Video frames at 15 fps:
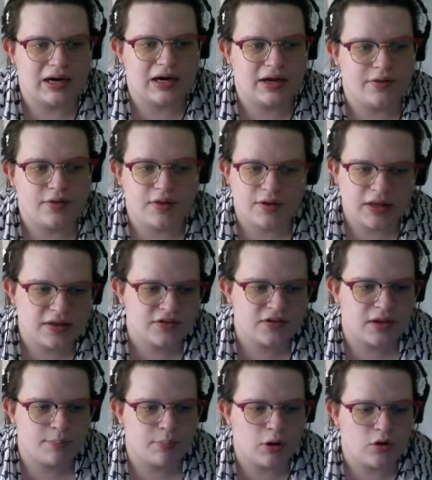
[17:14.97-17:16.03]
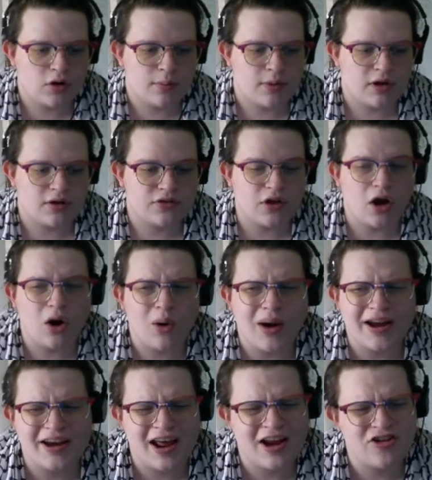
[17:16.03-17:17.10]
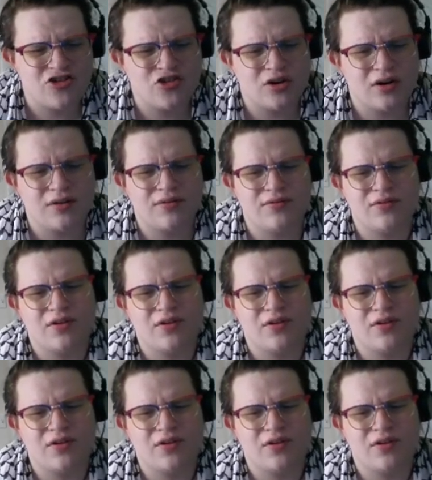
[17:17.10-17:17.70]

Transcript: Let's get Pokeballs. Oh, and I should have...